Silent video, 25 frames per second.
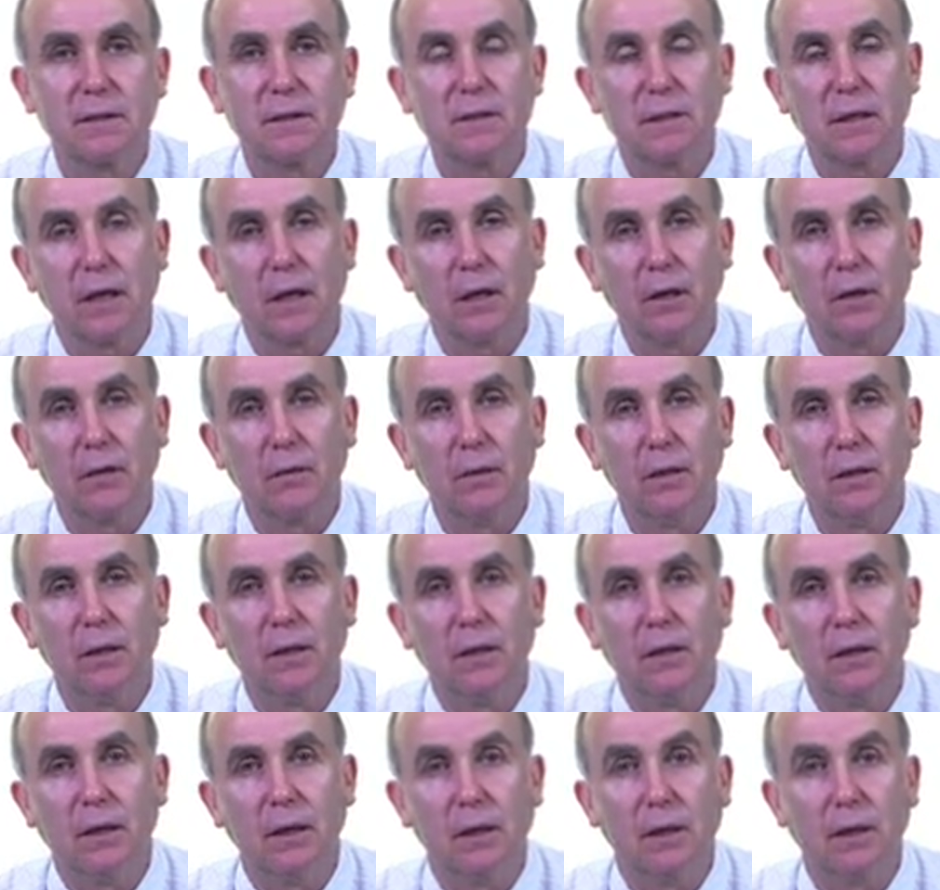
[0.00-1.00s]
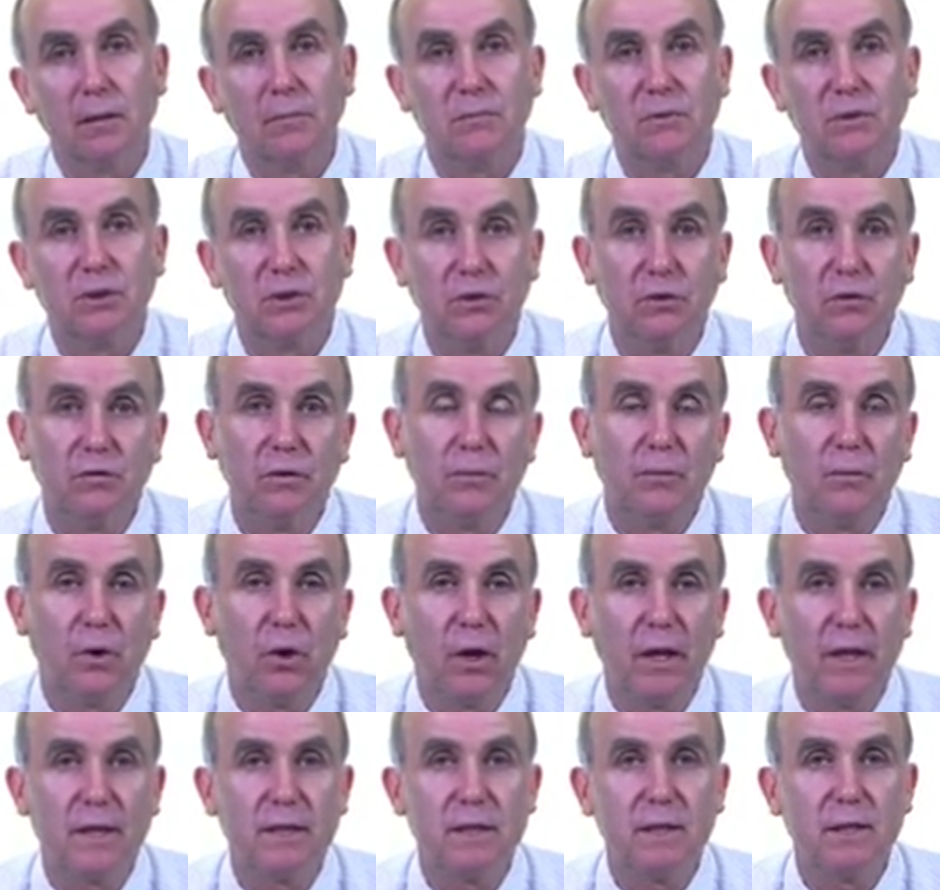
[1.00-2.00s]
So silver
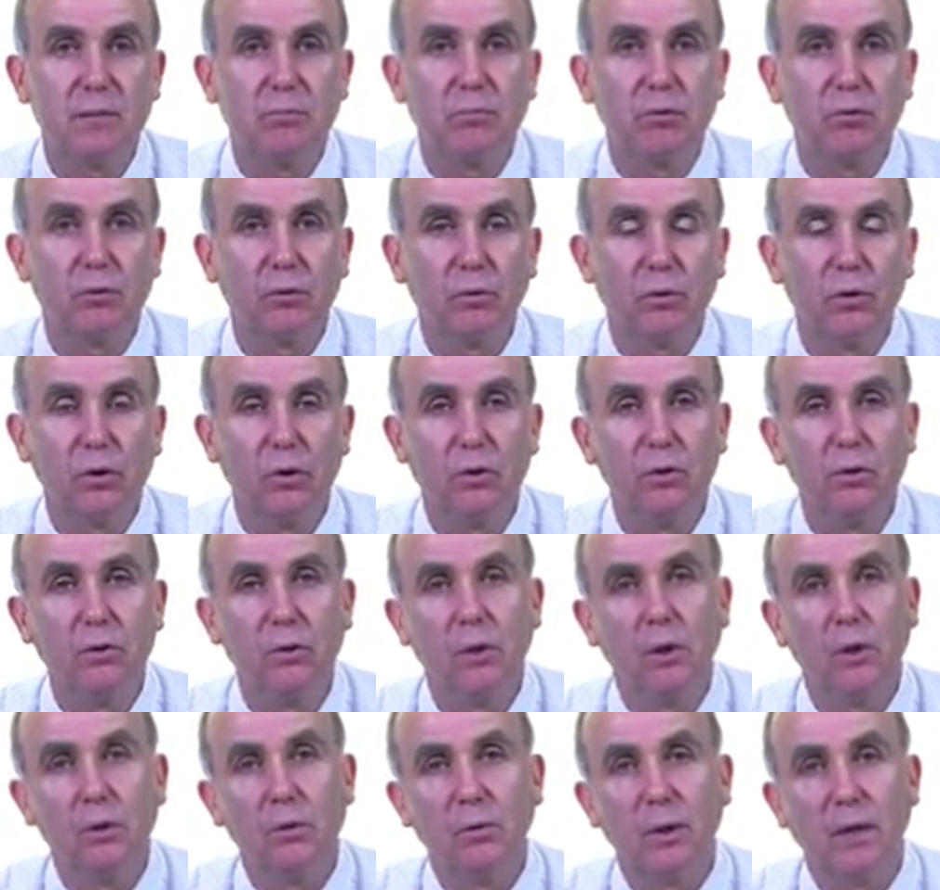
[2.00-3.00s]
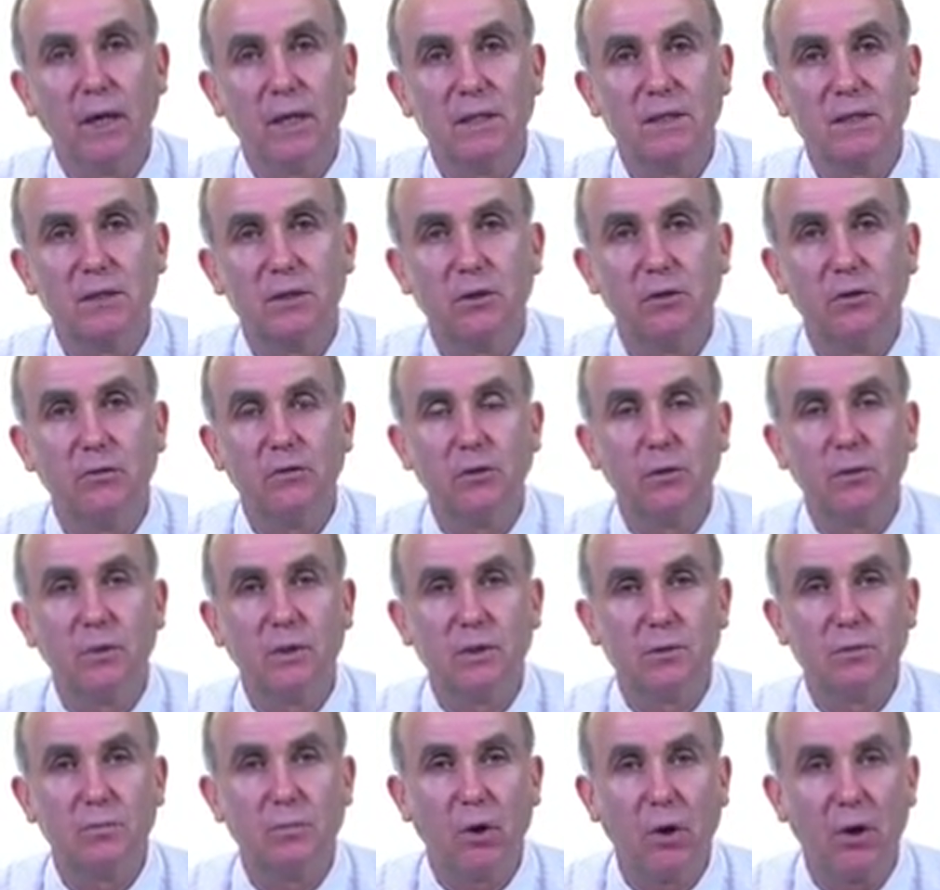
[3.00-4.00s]
mines in Peru where silver
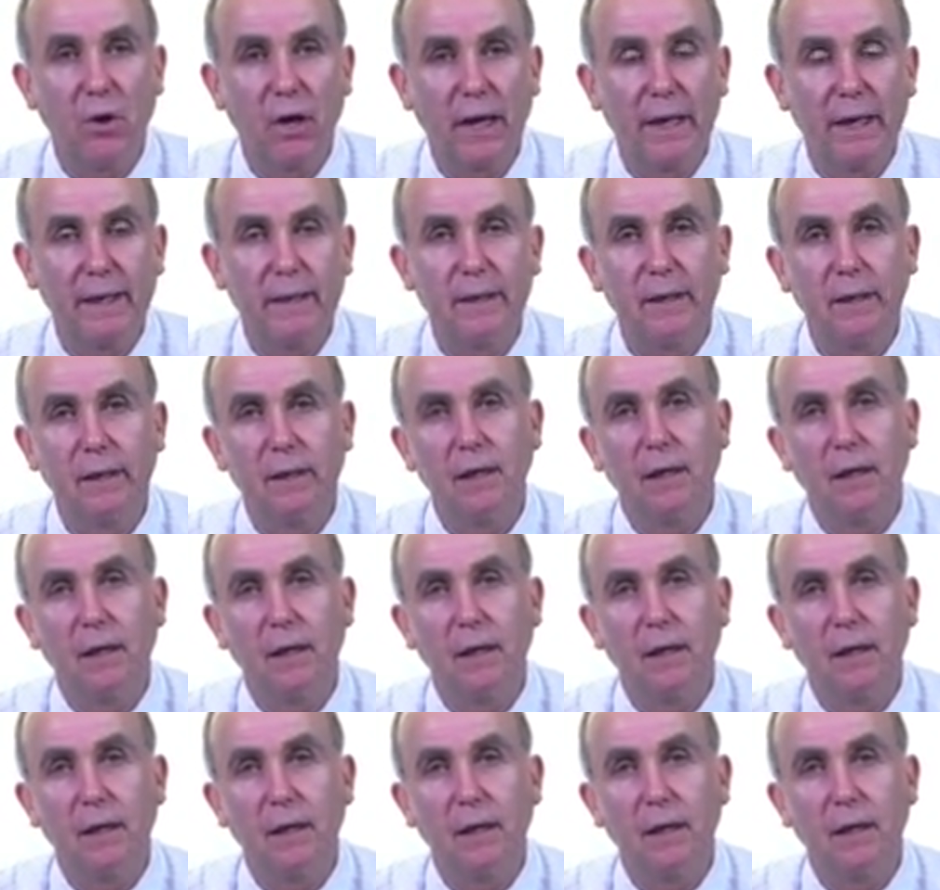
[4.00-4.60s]
was mined,